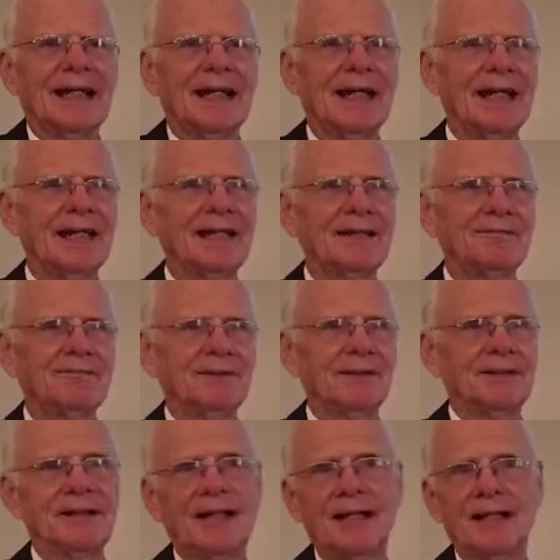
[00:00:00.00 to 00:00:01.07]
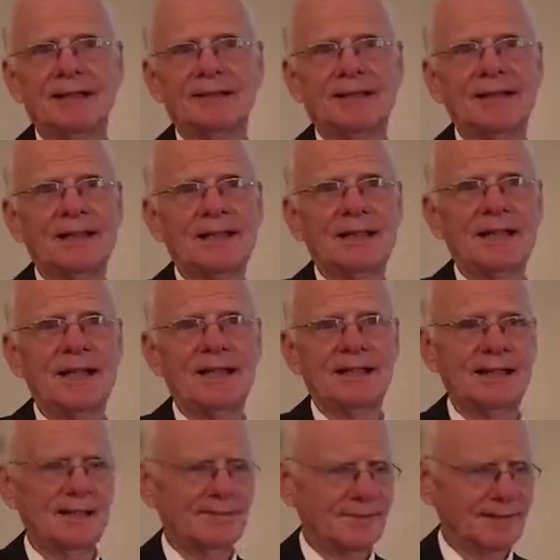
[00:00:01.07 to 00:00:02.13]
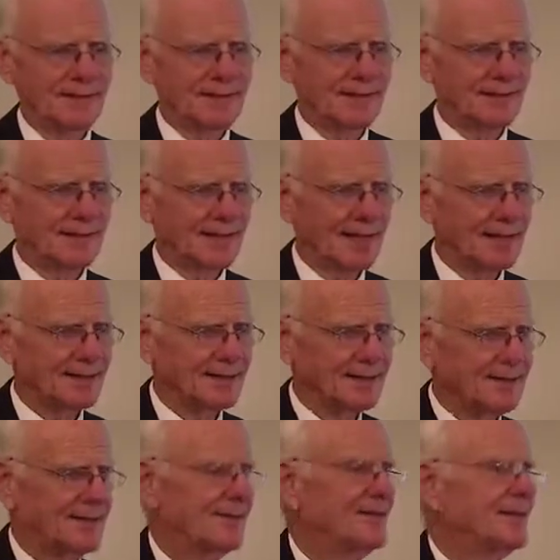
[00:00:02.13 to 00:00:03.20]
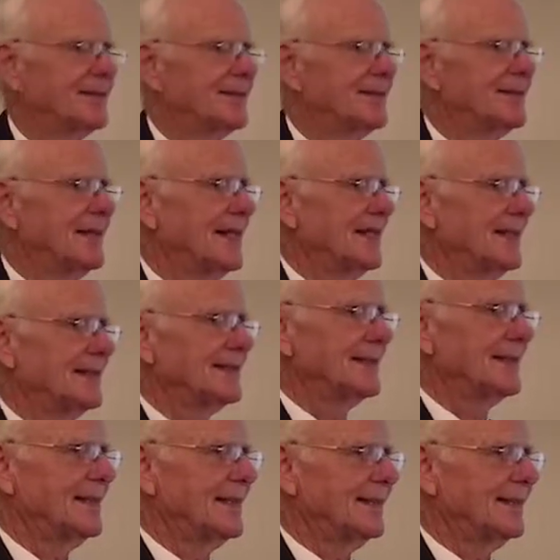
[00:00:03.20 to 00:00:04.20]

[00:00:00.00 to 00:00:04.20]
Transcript: and they figured out that the end of the 2,300 days